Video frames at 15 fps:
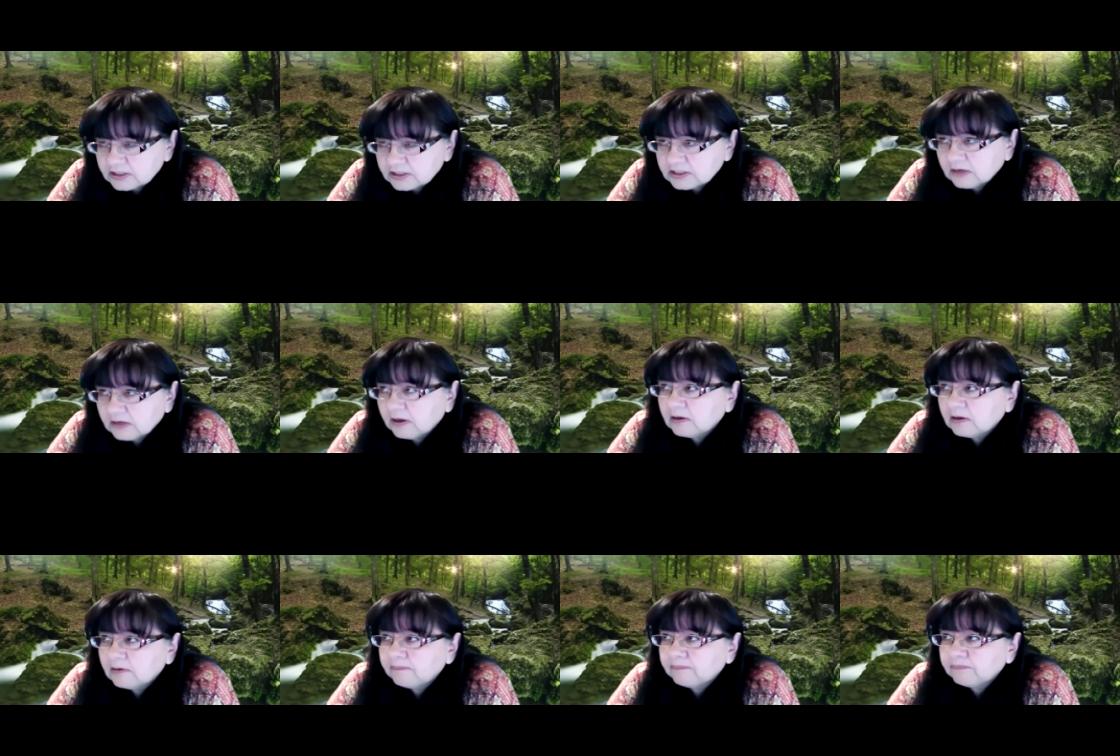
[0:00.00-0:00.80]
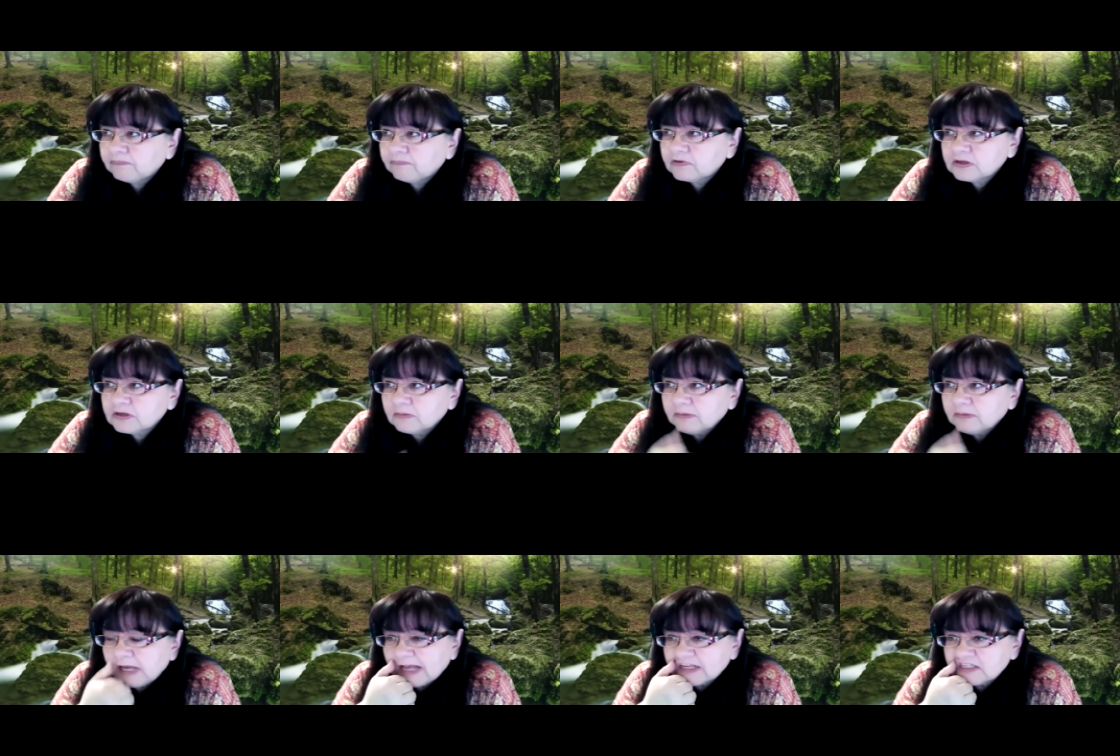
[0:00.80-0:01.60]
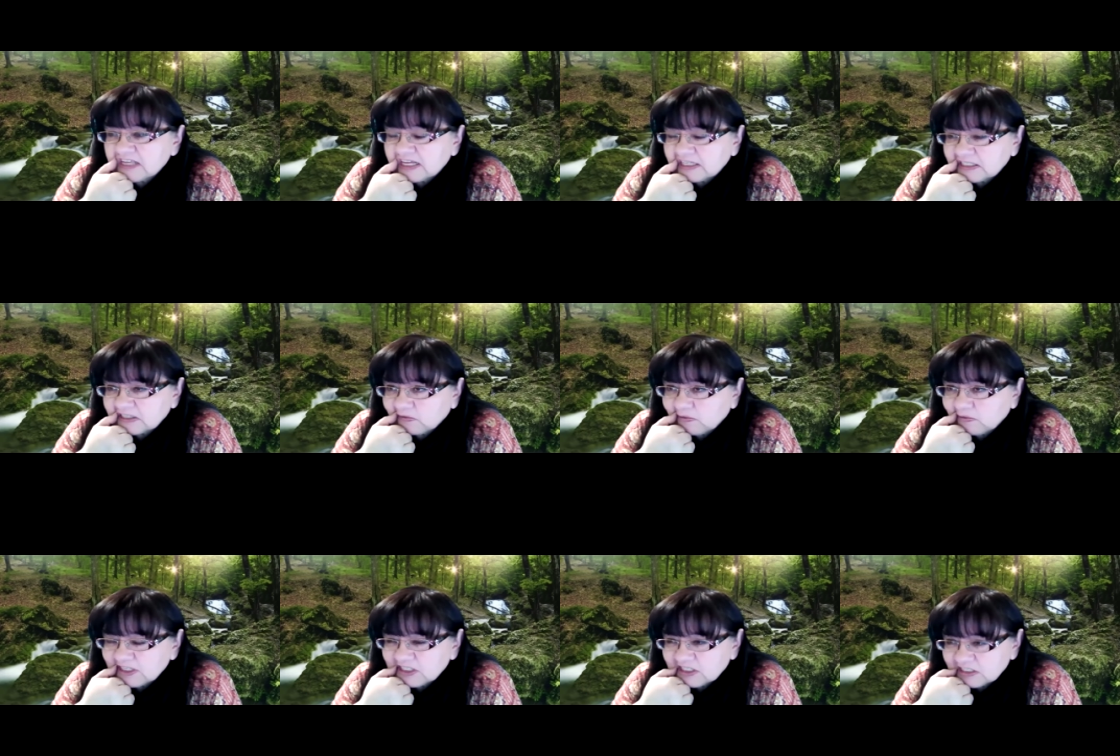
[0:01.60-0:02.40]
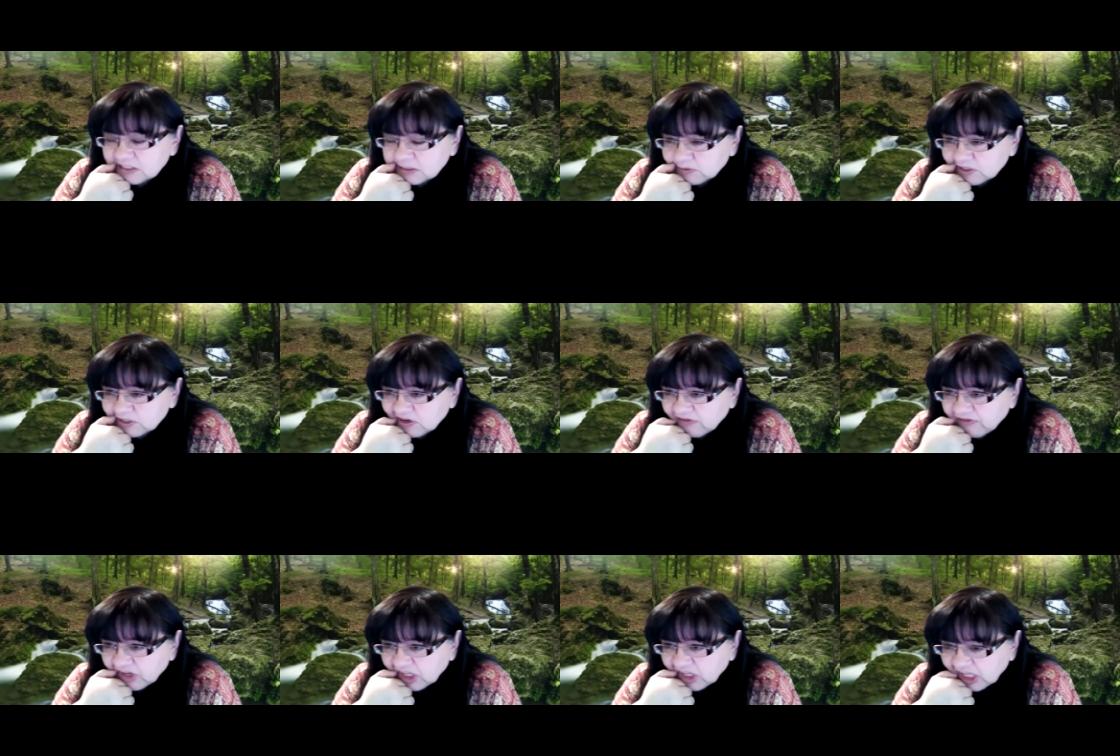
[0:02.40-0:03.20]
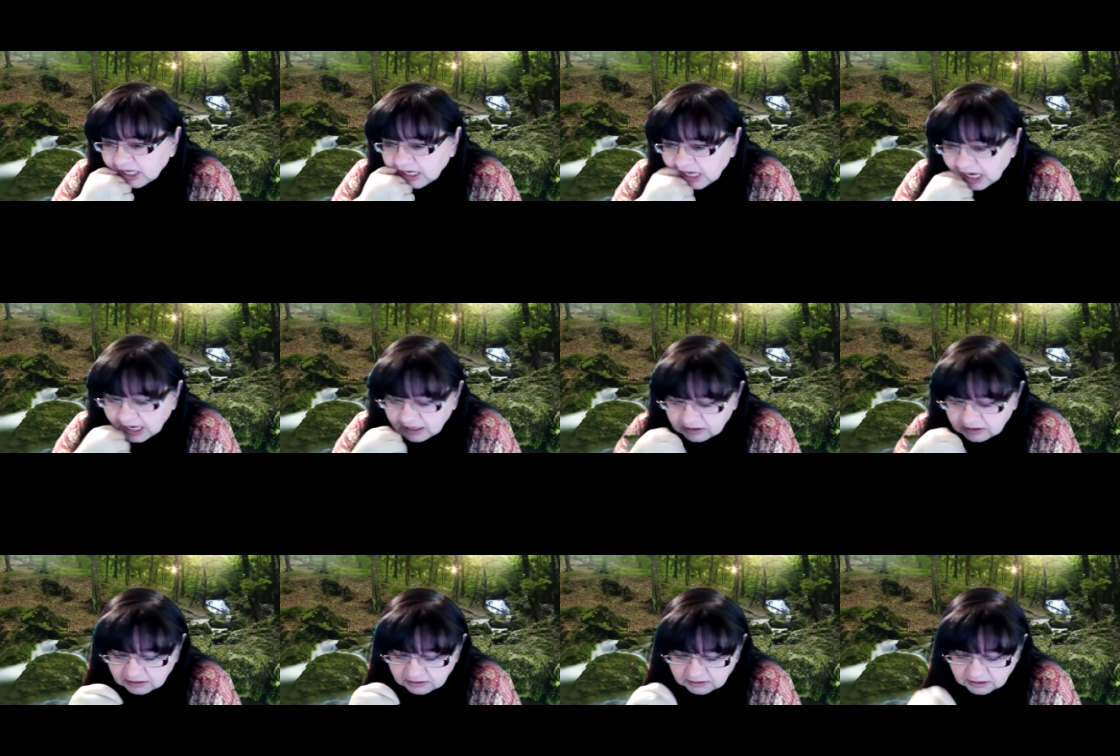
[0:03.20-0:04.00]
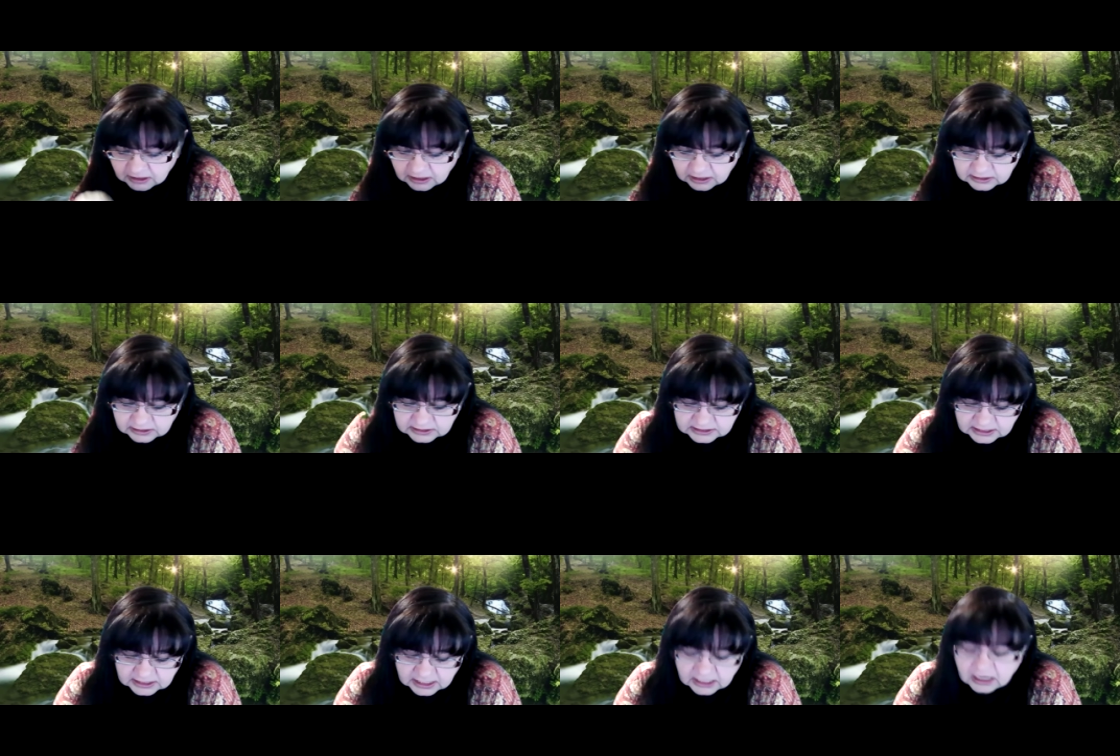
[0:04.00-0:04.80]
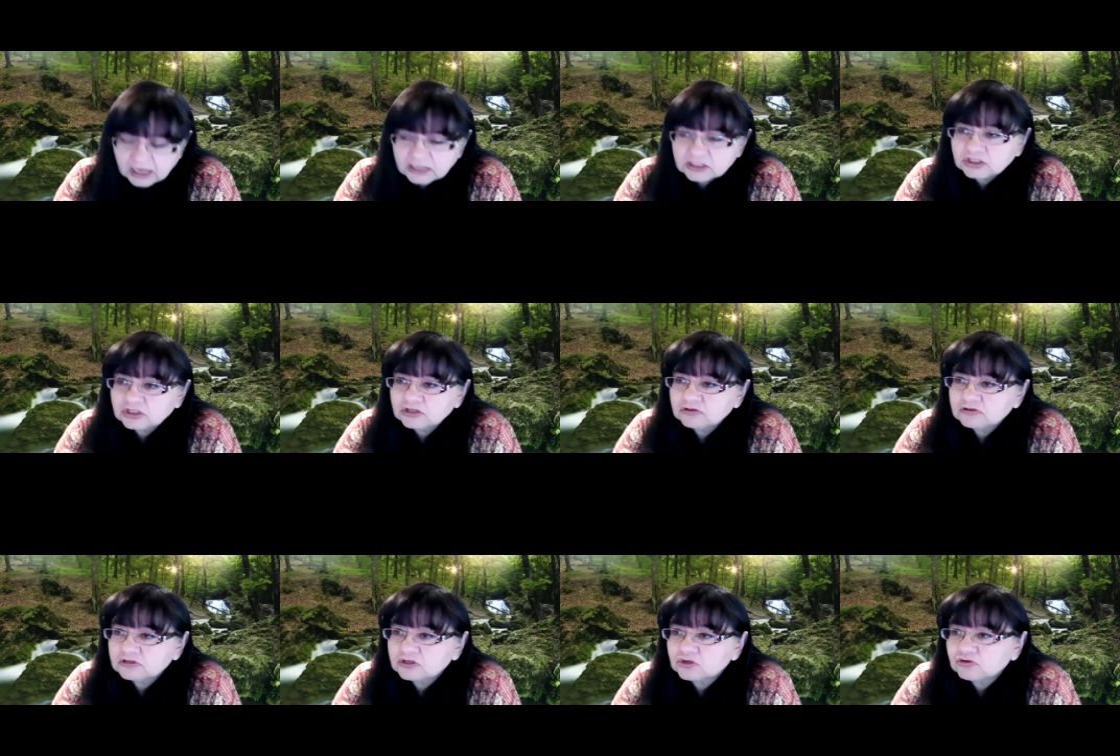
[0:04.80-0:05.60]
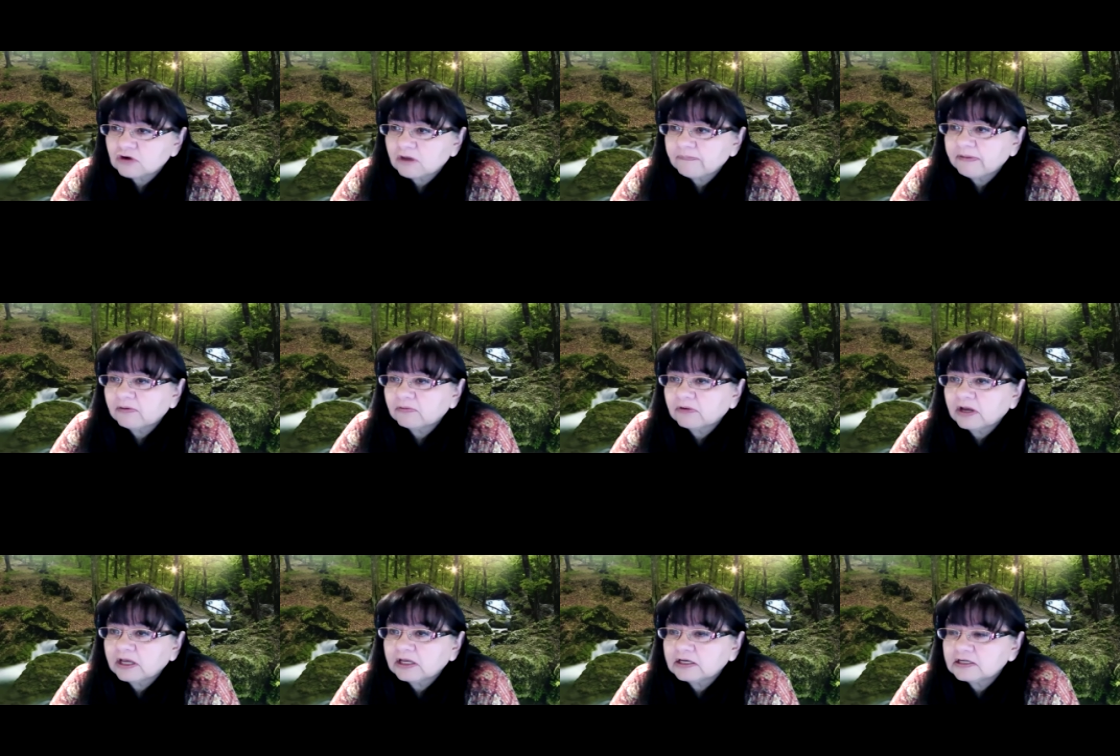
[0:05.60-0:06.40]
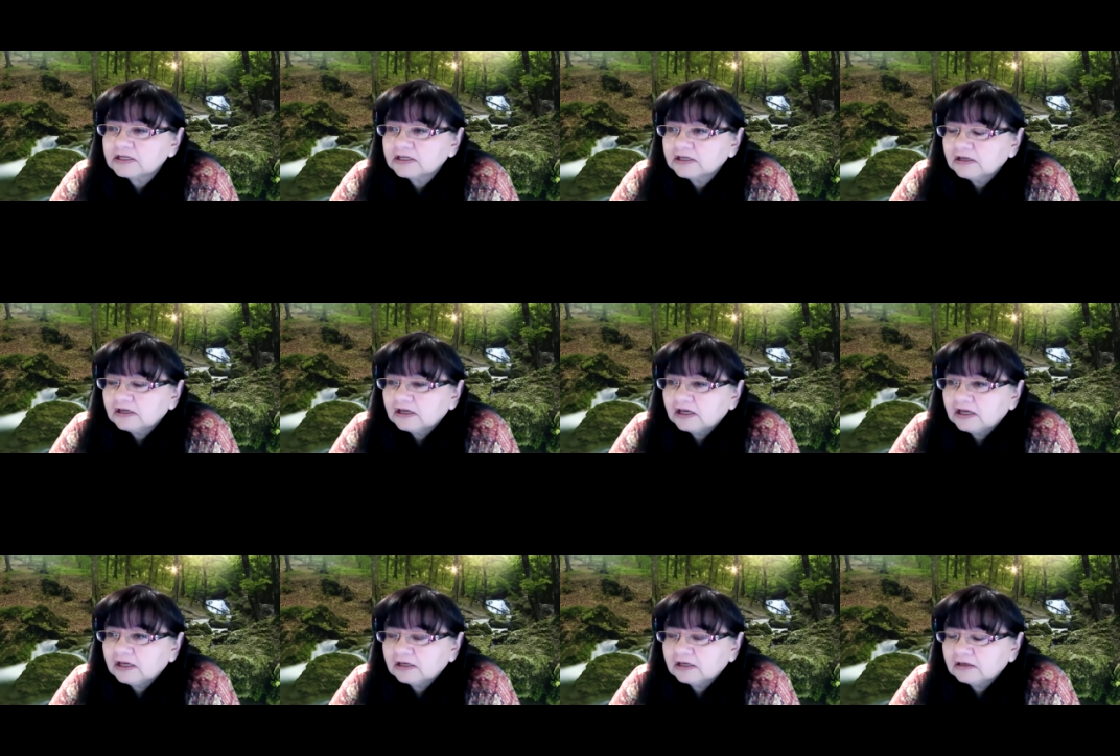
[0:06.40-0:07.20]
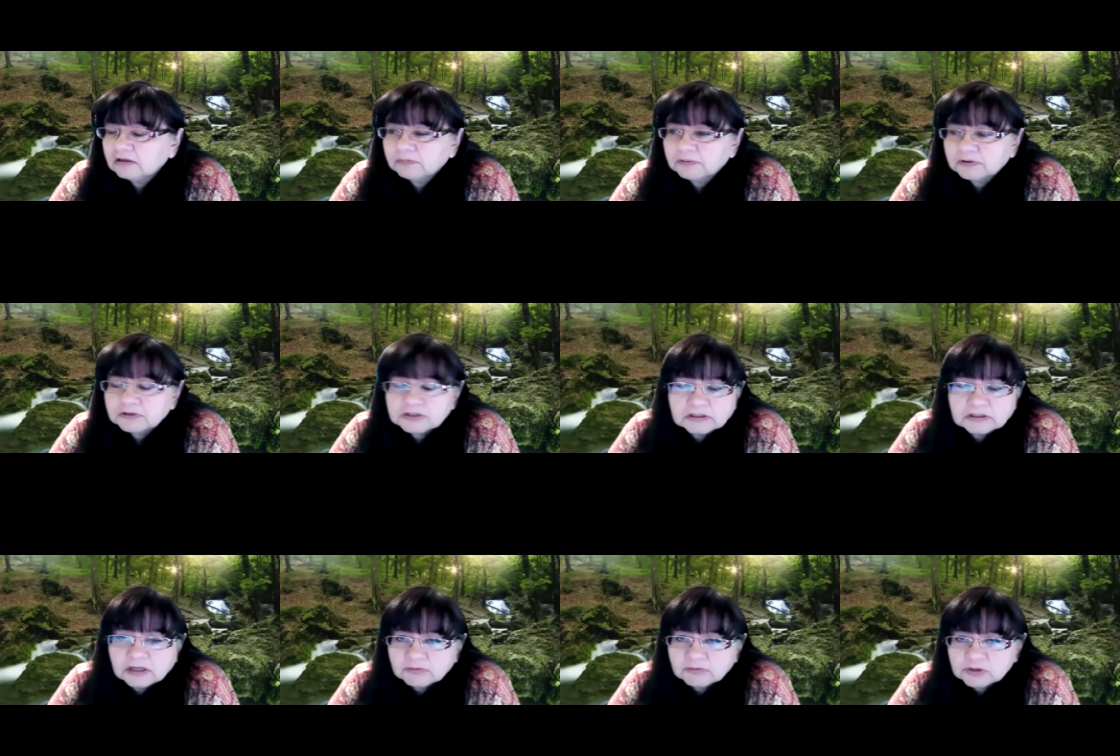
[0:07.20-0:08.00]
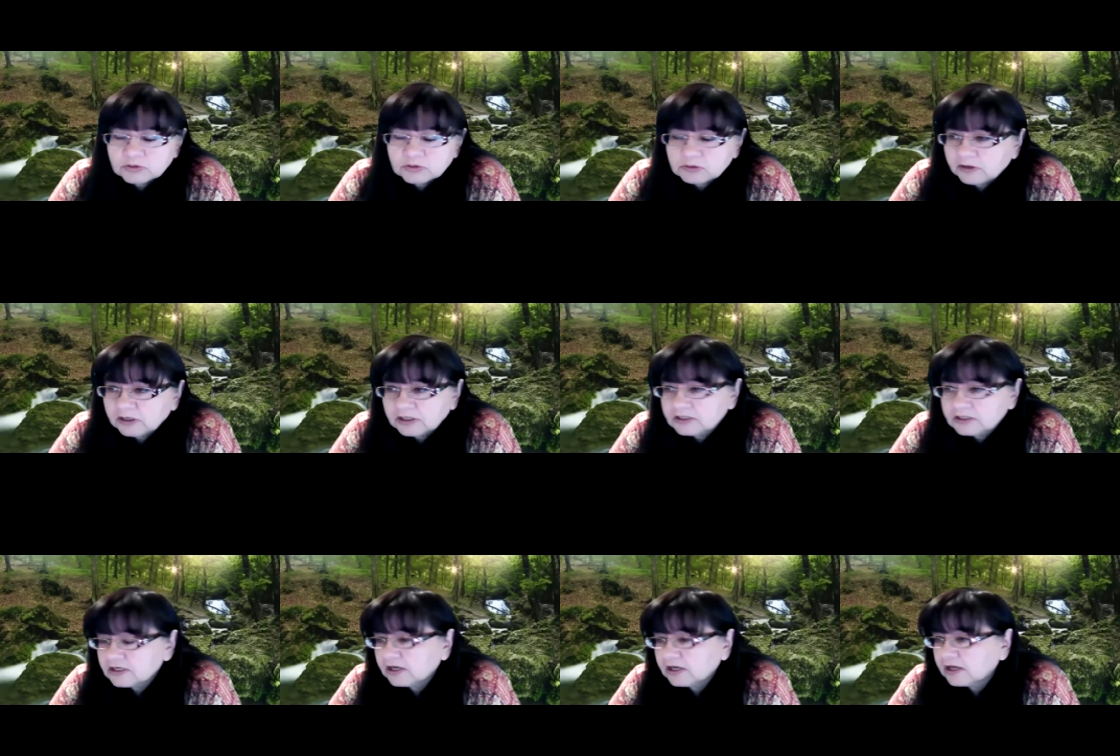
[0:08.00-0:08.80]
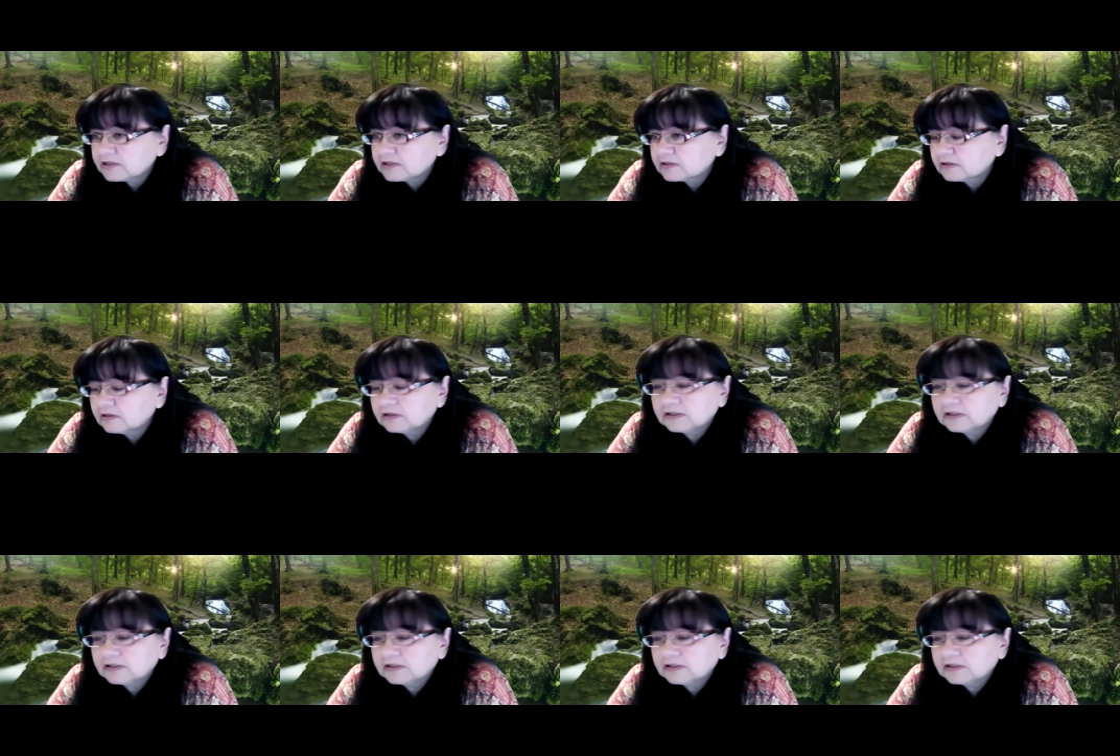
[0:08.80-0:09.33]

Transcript: So somebody asked that question specifically and said, "Can I just use the dropout rate?" And the person that was responding said yes.